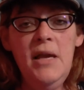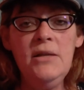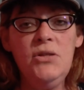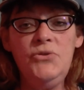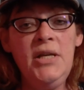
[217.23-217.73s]

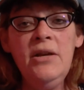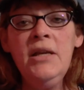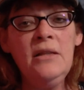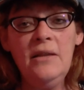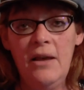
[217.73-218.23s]

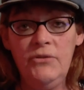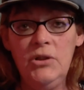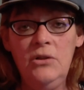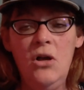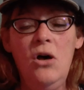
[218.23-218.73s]
esoteric
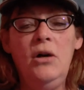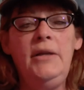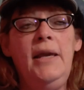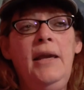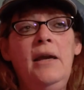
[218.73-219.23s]
level, on
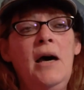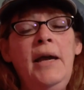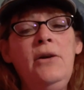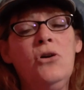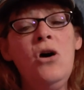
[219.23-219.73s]
a
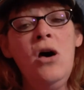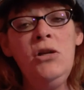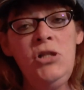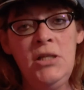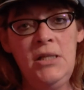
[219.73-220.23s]
higher
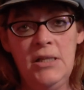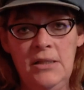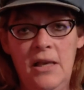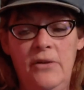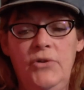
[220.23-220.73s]
consciousness
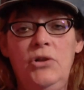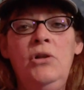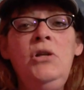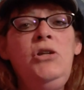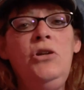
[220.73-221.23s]
level,
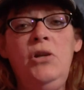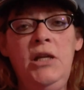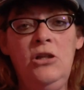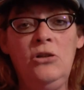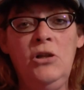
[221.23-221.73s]
you
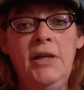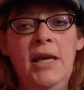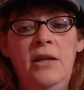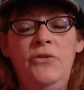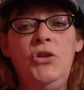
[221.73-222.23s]
need to look
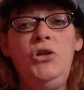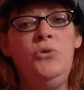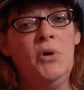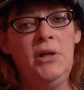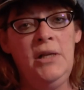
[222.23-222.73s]
at it that
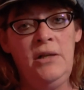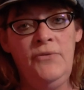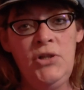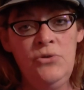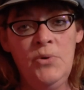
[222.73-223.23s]
you are an
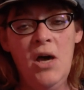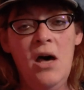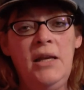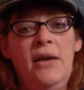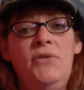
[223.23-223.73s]
individual
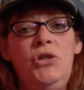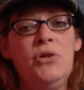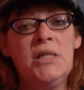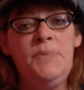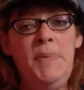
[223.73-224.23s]
God having your
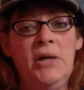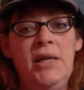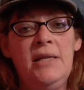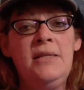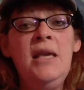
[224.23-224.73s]

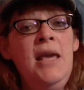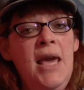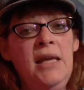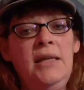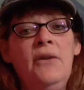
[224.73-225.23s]
experience
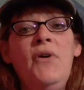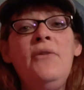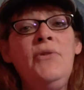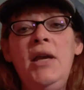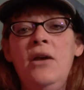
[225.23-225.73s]
and give
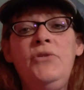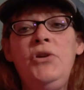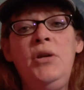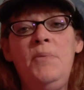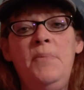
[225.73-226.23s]
every other
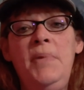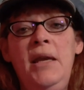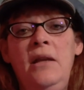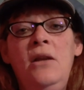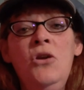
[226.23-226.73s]
human
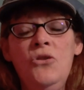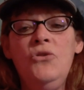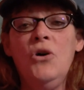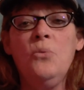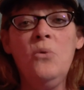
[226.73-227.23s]
being
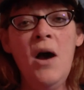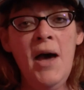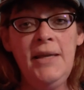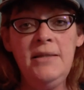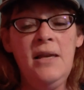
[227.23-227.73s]
the
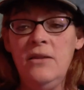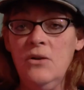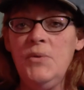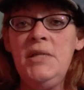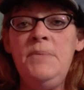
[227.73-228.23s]
right and the
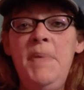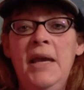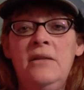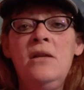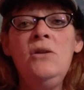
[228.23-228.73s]

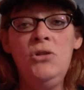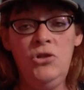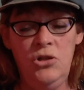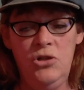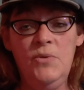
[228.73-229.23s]
respect
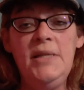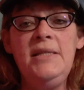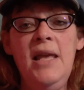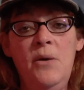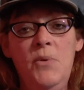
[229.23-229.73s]
to do as
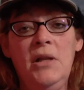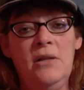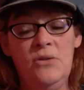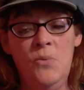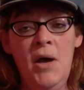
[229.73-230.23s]
they will
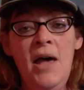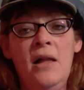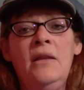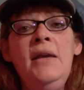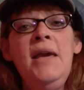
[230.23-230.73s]
as
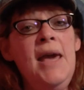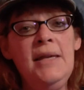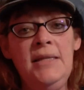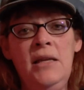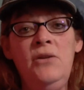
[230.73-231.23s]
well,
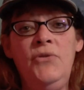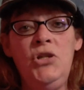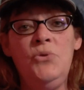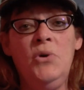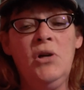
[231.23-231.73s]
as
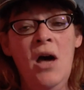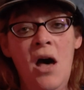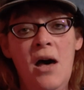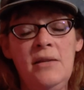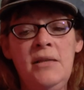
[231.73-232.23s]
individual
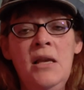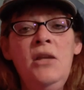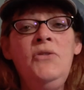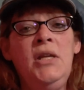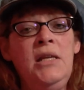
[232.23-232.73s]
gods,
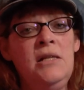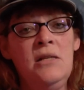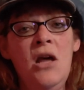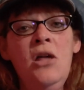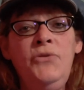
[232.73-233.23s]
that it is
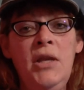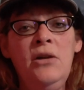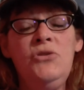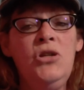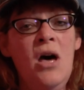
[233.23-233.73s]
not their
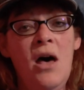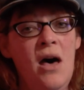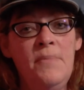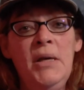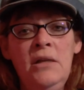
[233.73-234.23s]

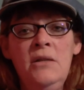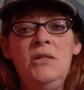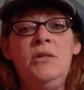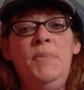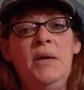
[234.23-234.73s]
job
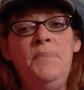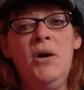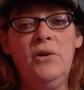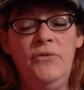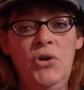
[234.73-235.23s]
to be a
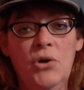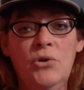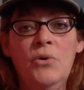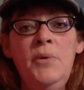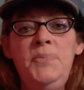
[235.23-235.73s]
part of your
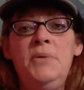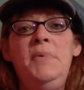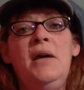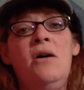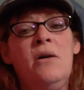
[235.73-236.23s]
group, to
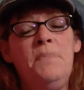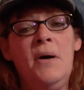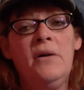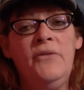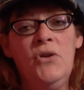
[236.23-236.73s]
be a
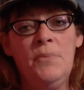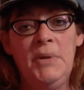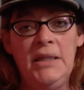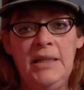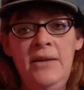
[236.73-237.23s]
part of your
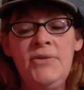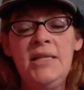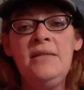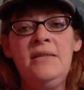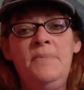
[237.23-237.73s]
belief
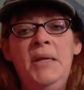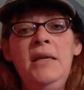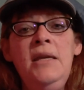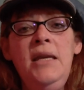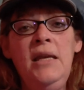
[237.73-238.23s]
system.
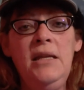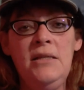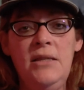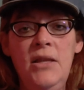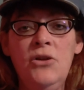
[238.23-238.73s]
It
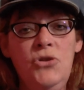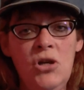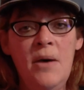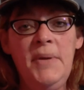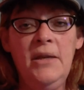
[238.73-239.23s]
is their
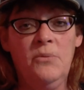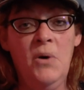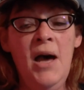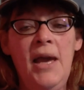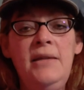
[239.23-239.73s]
job and their
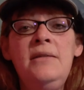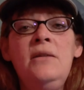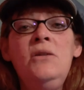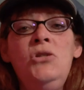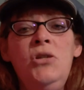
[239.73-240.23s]
right
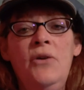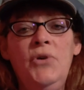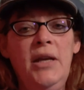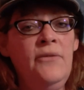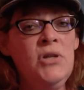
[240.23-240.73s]
to have
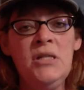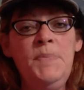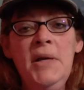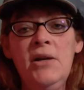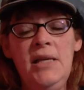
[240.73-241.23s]
whatever
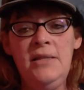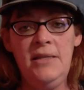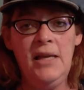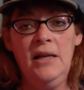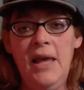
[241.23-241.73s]
experience
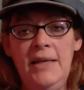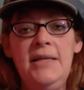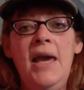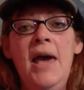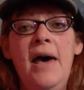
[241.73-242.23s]
they'd like to
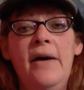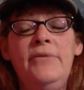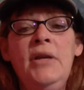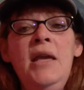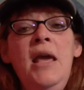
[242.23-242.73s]
have.
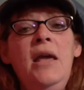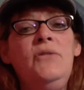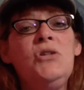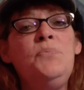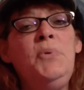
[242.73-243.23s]
And
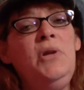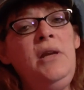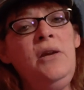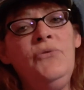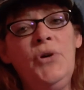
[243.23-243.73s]
there's
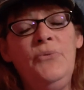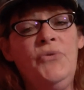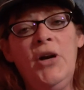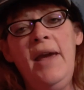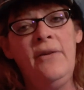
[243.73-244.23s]
plenty of room
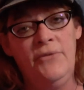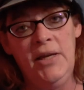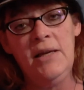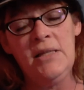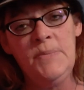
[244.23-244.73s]
for
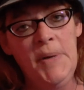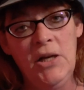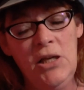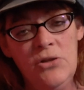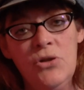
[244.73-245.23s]
every
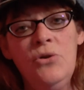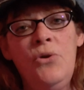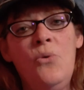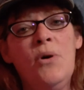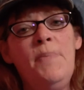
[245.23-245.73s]
experience, good
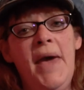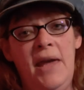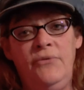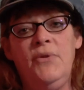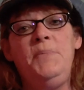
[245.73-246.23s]
or
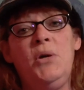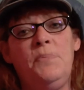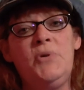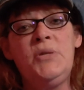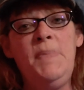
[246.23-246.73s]
bad, from your
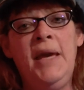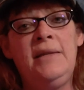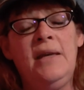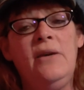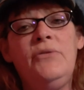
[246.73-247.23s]

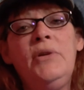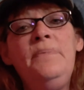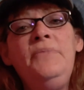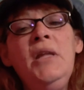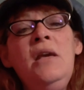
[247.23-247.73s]
perspective.
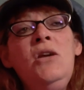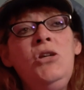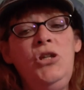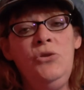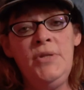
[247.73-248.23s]

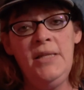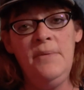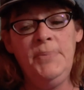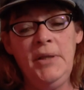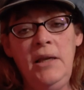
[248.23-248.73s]
You
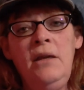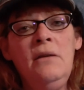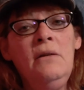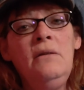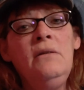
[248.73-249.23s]
simply
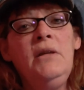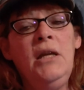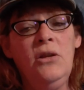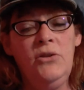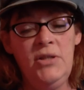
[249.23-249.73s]

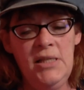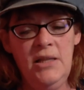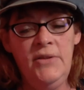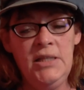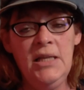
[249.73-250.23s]
get on
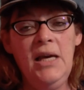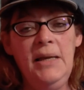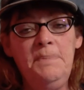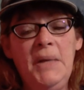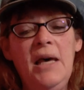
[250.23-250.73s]
the
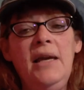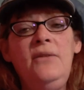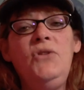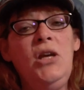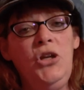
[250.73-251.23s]

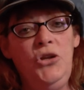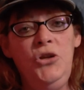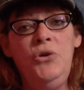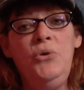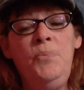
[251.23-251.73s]
timeline that
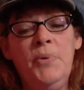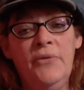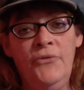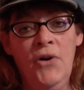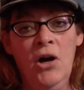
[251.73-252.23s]
you
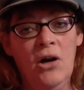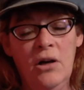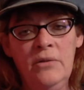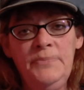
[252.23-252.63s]
prefer.